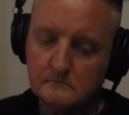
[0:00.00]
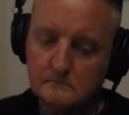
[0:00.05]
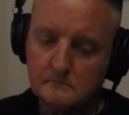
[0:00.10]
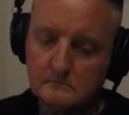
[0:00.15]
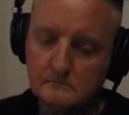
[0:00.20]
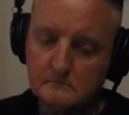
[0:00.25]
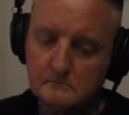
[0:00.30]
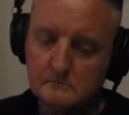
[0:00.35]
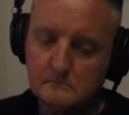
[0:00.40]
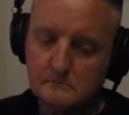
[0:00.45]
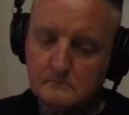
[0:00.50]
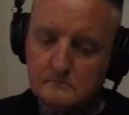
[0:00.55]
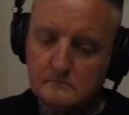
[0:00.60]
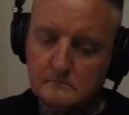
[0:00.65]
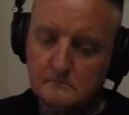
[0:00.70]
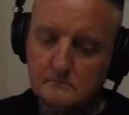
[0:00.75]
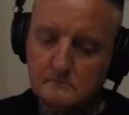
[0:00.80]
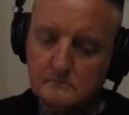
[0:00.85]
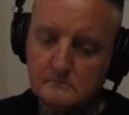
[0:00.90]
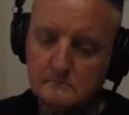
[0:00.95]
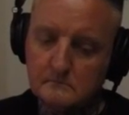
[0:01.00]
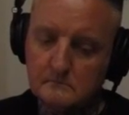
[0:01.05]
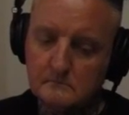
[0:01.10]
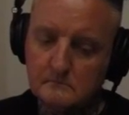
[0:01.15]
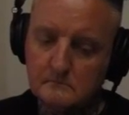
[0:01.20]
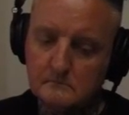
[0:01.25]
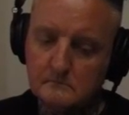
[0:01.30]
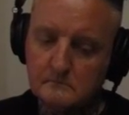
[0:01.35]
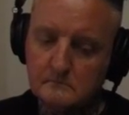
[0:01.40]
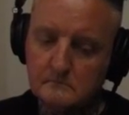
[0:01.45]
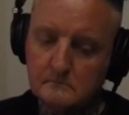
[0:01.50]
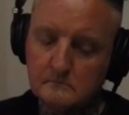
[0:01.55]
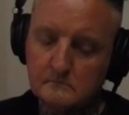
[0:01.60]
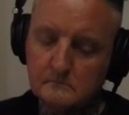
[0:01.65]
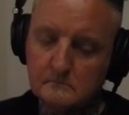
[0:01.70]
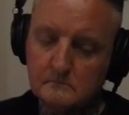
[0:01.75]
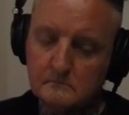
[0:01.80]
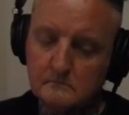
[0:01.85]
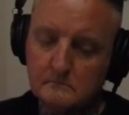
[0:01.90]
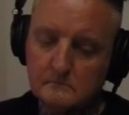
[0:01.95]

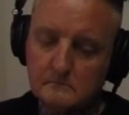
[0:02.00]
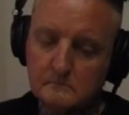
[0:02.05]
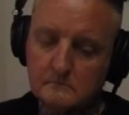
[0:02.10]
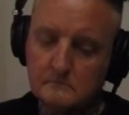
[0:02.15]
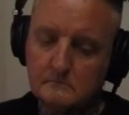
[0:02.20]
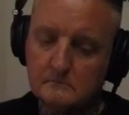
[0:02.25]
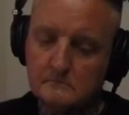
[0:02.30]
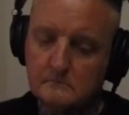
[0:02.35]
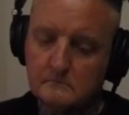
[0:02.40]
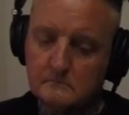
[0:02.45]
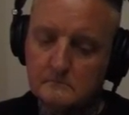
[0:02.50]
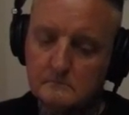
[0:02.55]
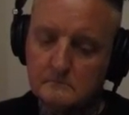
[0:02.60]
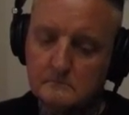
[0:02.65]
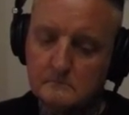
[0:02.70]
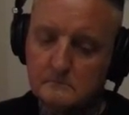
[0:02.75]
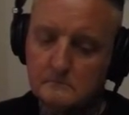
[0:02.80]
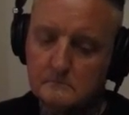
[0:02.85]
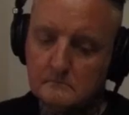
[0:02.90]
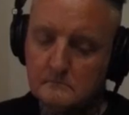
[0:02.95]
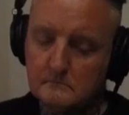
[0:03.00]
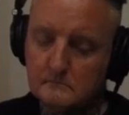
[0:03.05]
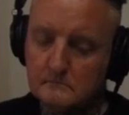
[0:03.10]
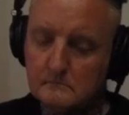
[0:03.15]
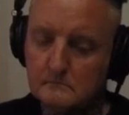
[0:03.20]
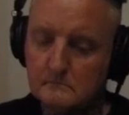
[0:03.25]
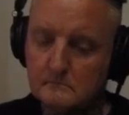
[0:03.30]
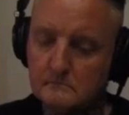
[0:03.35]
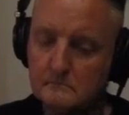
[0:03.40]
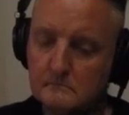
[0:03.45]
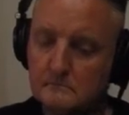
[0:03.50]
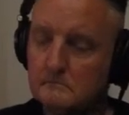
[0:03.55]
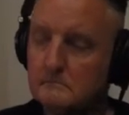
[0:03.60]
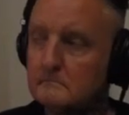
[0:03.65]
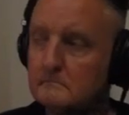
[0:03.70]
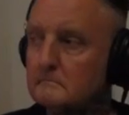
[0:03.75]
(silent)